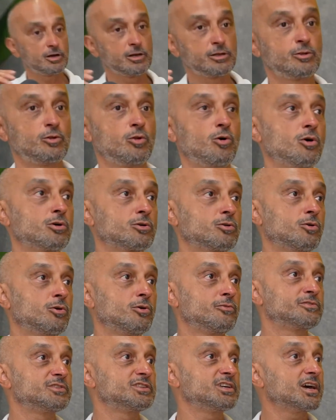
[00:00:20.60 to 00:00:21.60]
a lot
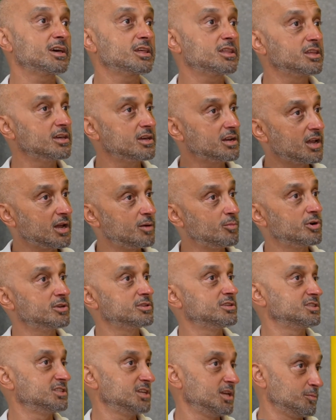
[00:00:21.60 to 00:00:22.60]
of tech sharing among
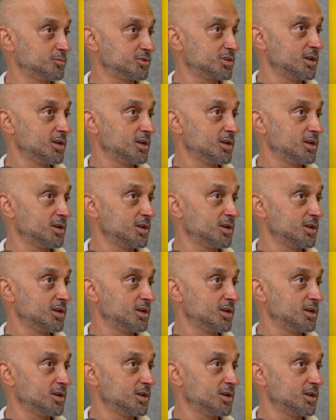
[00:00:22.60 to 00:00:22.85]
the teams.